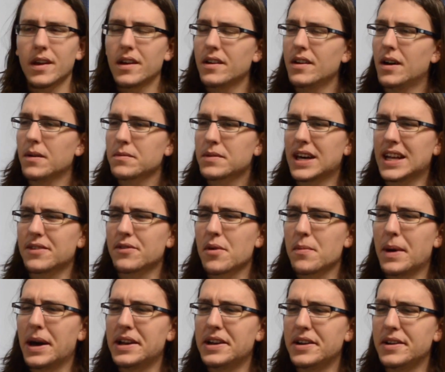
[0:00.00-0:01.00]
And I'm kind of
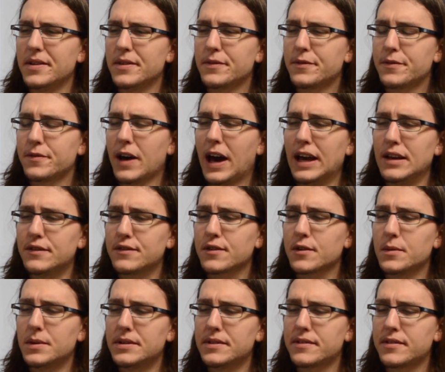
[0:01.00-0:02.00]
reminded of high
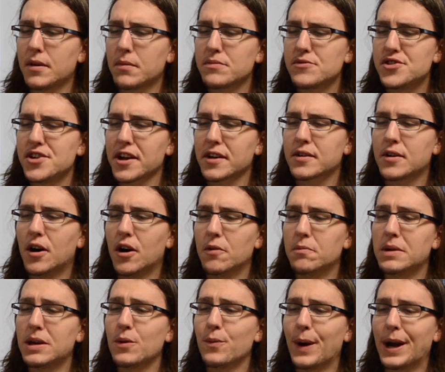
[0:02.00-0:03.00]
school when some chick called
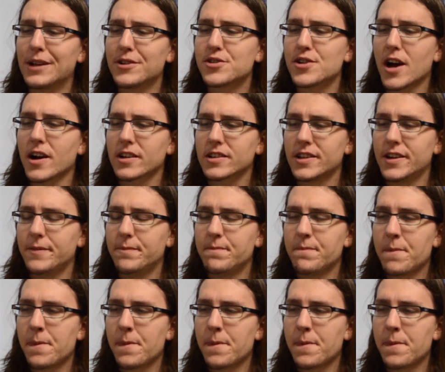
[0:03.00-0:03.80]
me white chocolate.